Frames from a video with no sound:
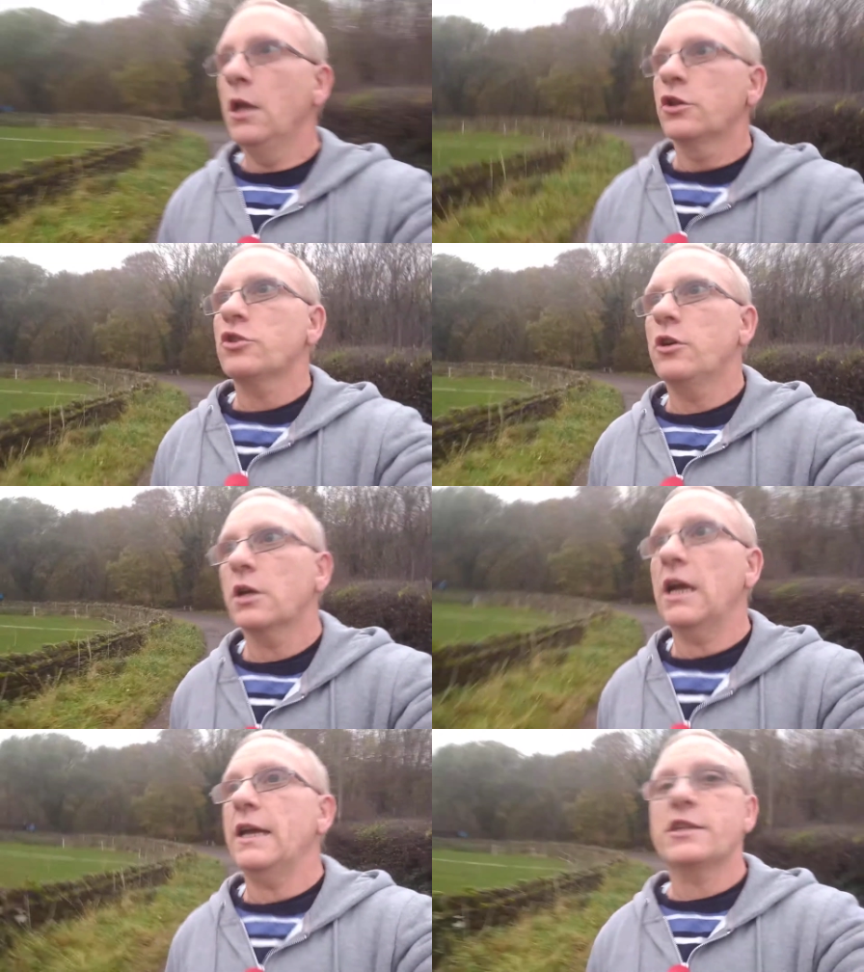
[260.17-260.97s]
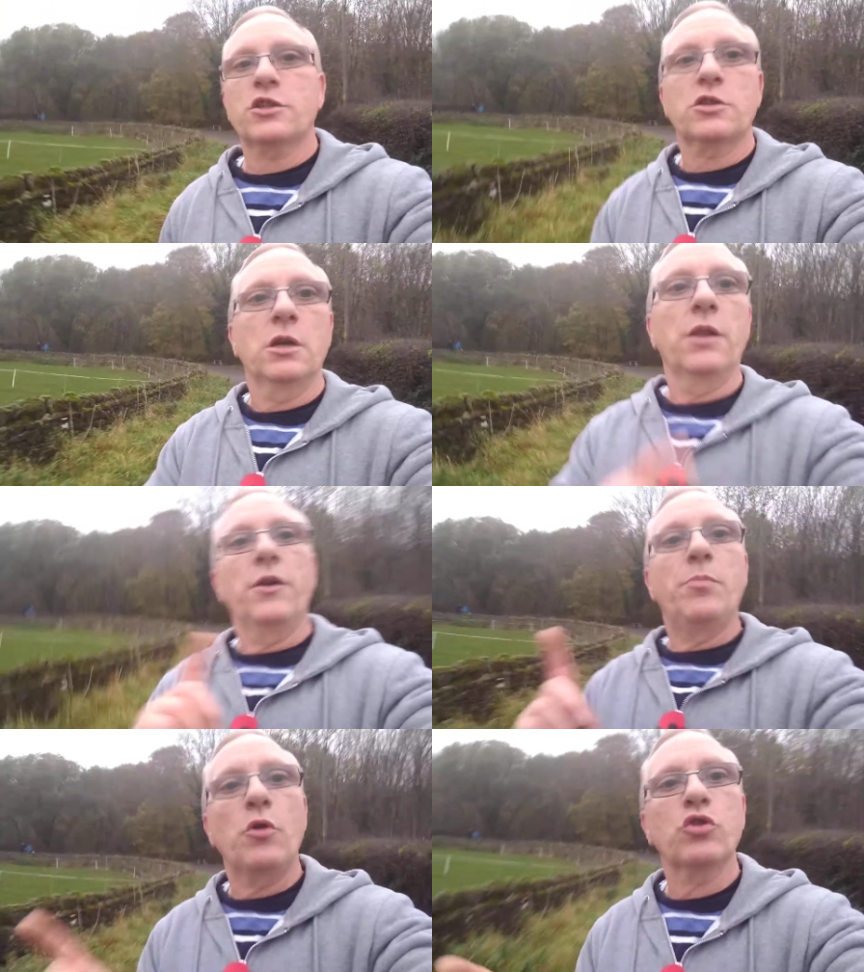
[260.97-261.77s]
So, guys,
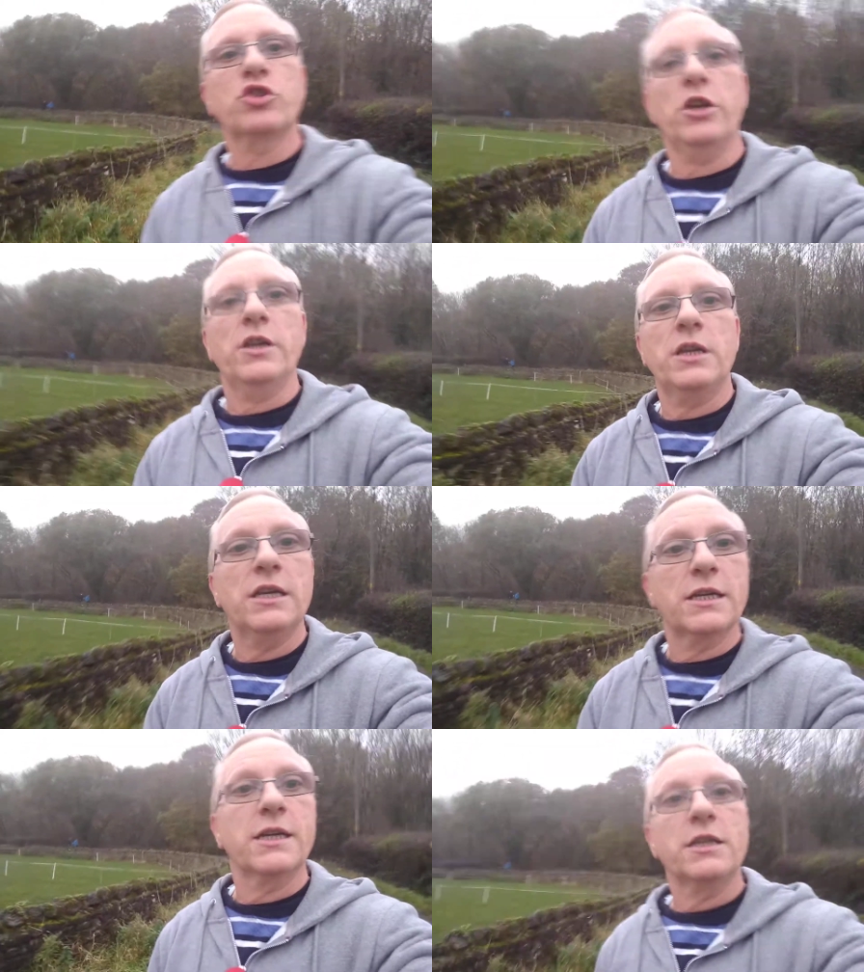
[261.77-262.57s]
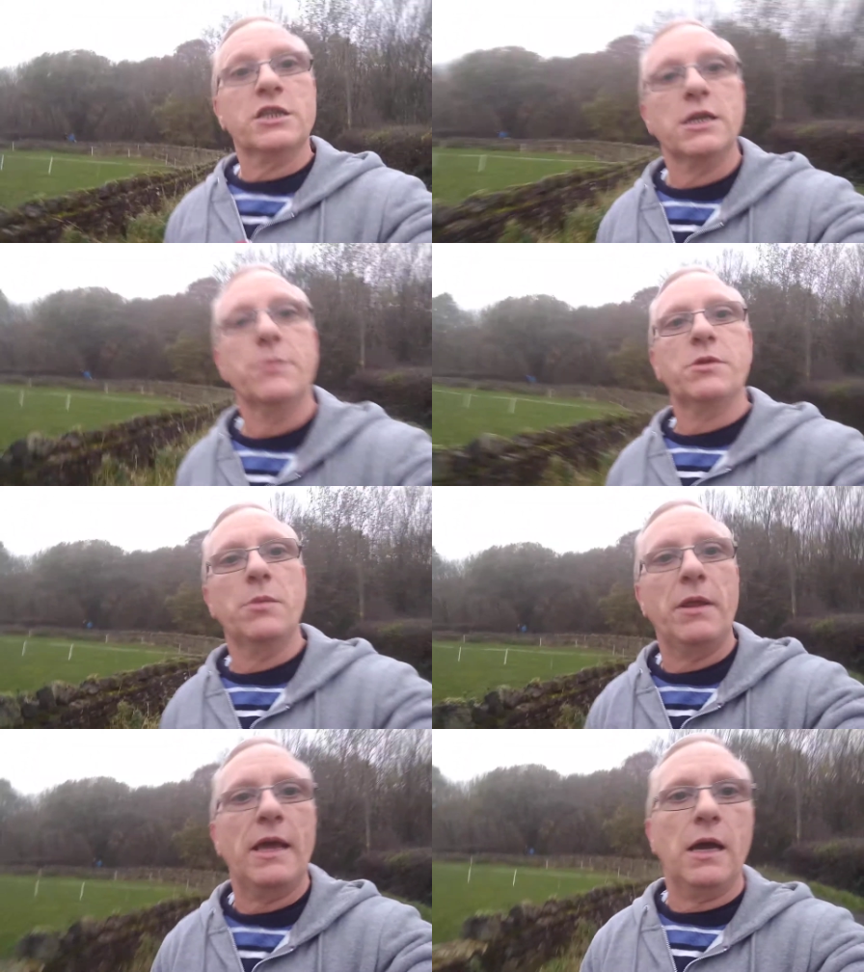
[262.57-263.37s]
the buzzard, it didn't seem to
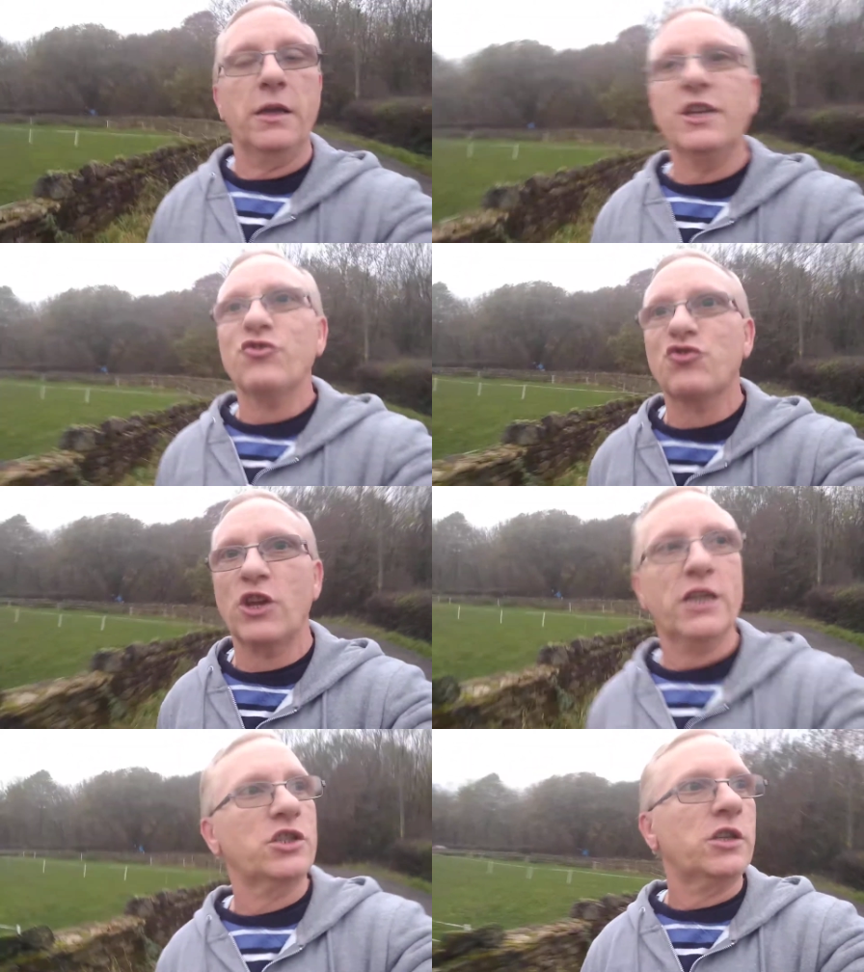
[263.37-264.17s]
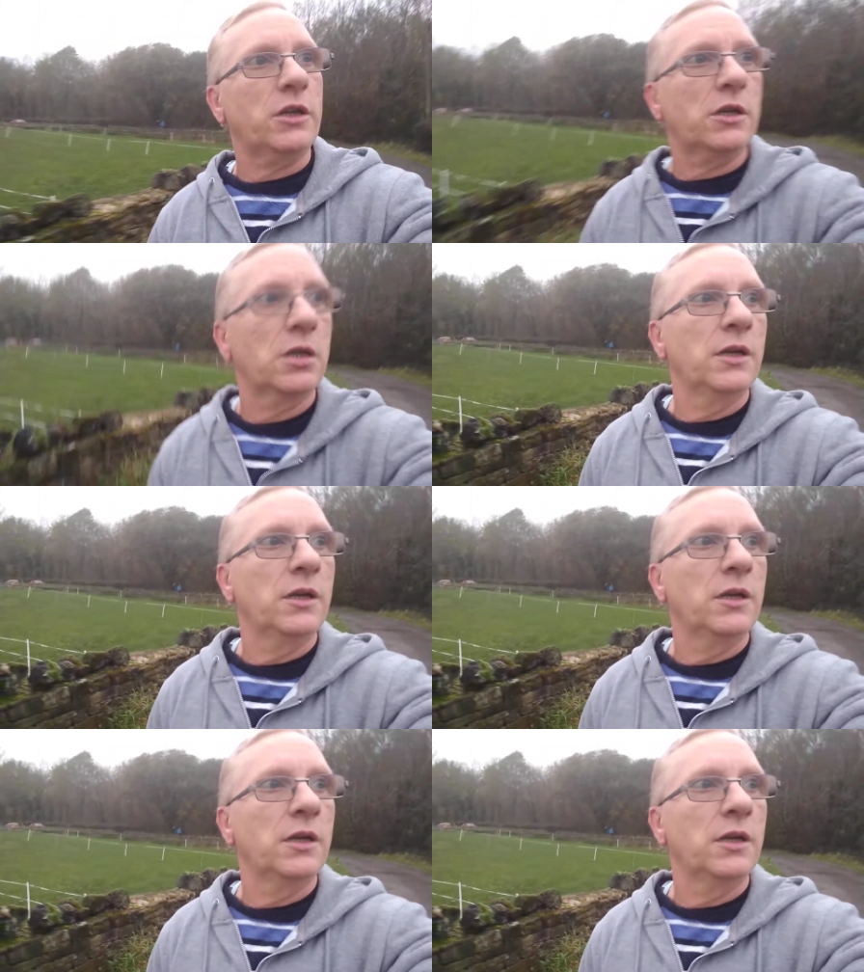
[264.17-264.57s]
be that interested.